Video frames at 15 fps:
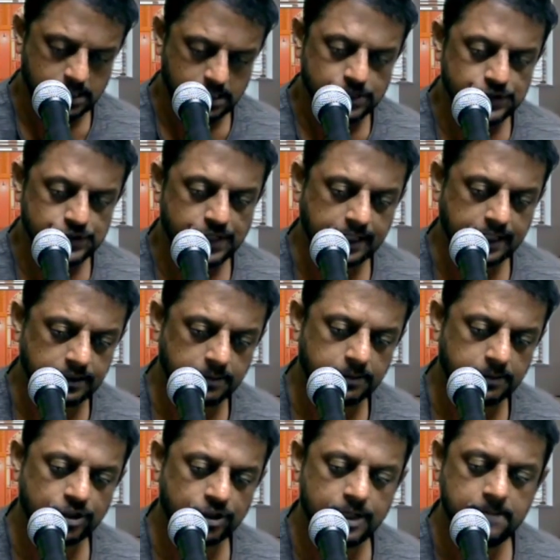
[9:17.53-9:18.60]
Second
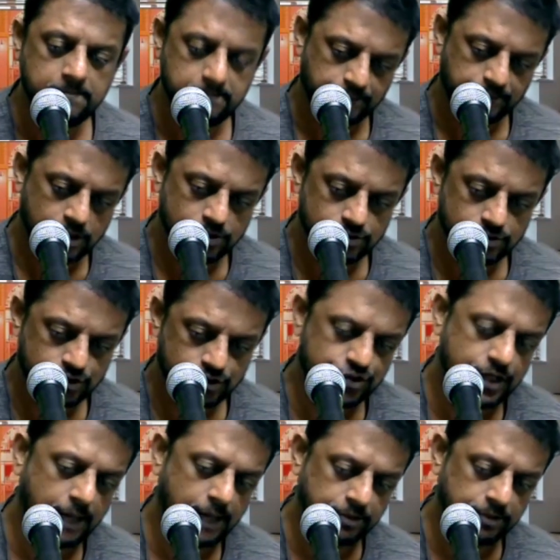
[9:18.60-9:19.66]
Timothy
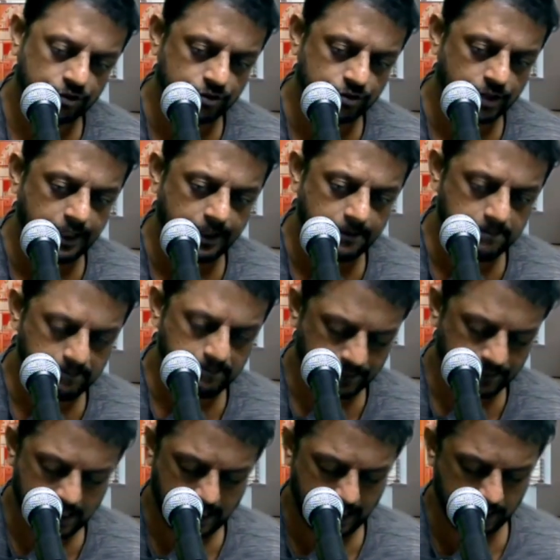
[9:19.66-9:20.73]
chapter 3
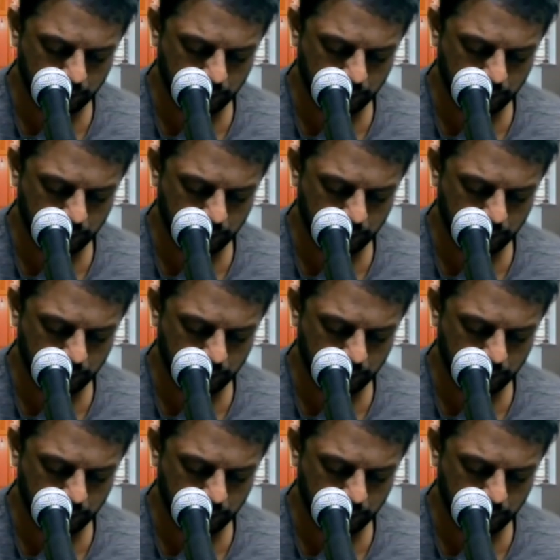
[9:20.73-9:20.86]
and